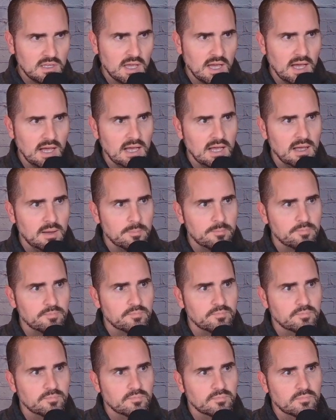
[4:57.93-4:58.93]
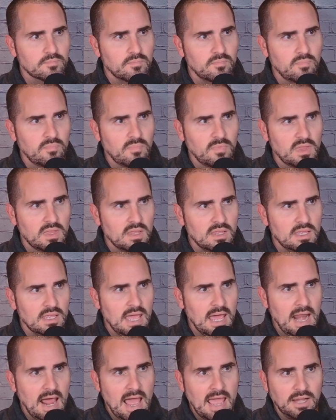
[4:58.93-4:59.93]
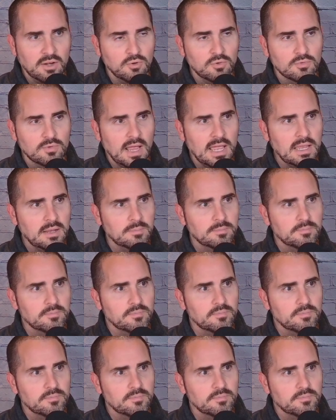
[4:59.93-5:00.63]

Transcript: at idle, right?